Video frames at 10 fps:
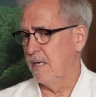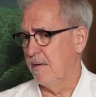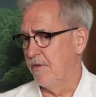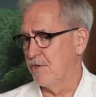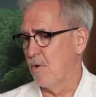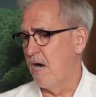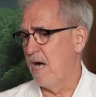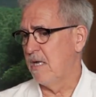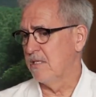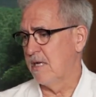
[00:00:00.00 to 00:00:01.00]
the
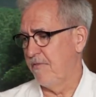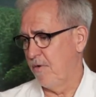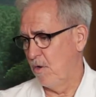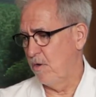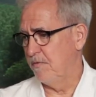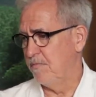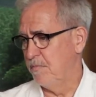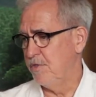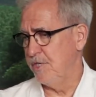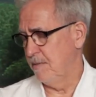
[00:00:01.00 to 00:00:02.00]
trials, I've heard
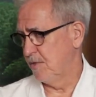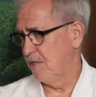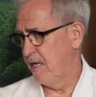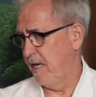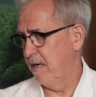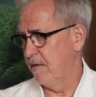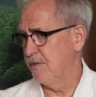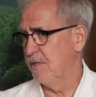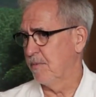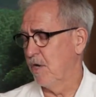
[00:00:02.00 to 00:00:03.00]
of Jim's data,
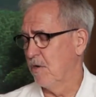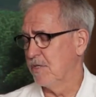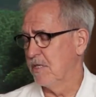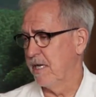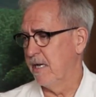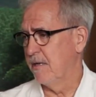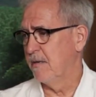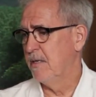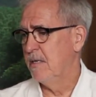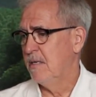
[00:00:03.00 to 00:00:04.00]
Jim Kern's
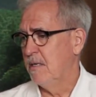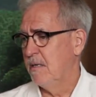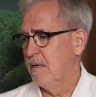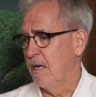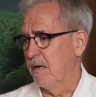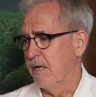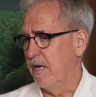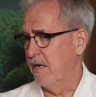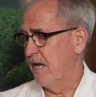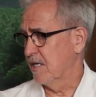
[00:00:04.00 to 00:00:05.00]
data,
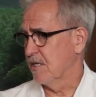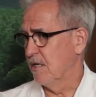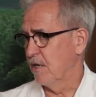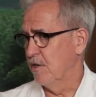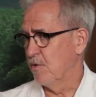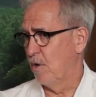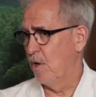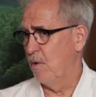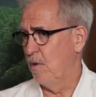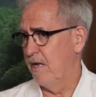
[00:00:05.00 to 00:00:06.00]
getting excellent
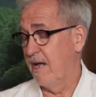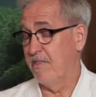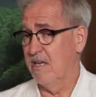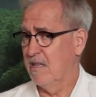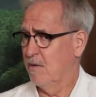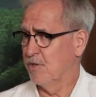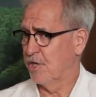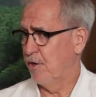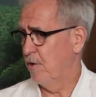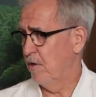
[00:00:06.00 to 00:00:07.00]
control, and I think that was
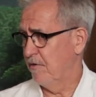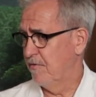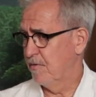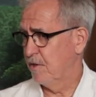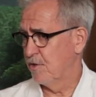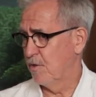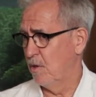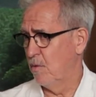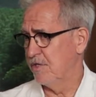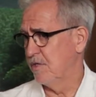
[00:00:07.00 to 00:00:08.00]
curative
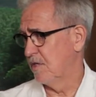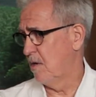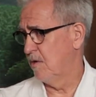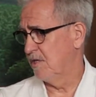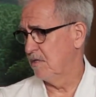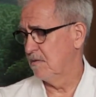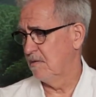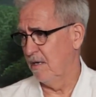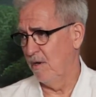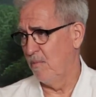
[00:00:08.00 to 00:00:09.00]
control, which is always
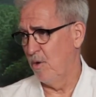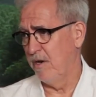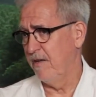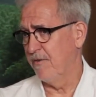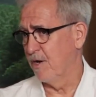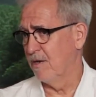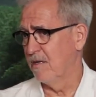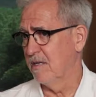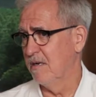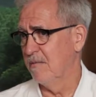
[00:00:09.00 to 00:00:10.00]
a little more
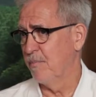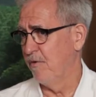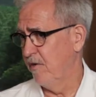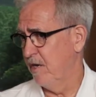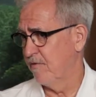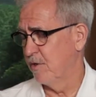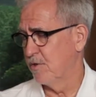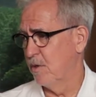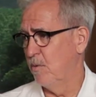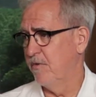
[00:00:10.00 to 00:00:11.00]
difficult than preventive
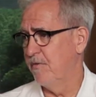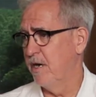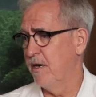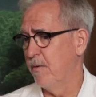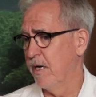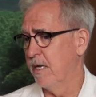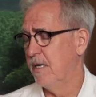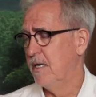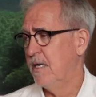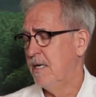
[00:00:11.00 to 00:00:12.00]
control with fairy ring.
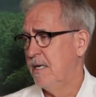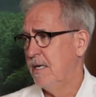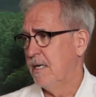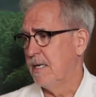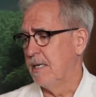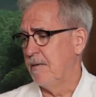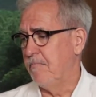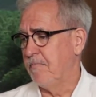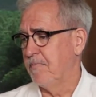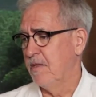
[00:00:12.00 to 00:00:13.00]

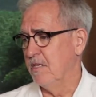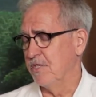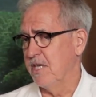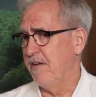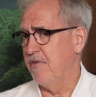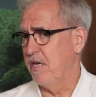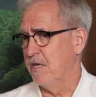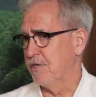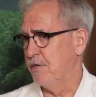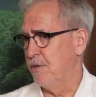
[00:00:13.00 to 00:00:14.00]
The safety
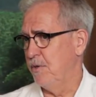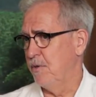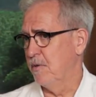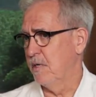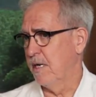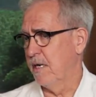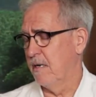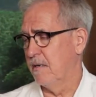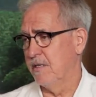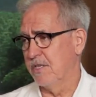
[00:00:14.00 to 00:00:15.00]
issue
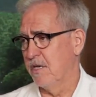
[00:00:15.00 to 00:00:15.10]
is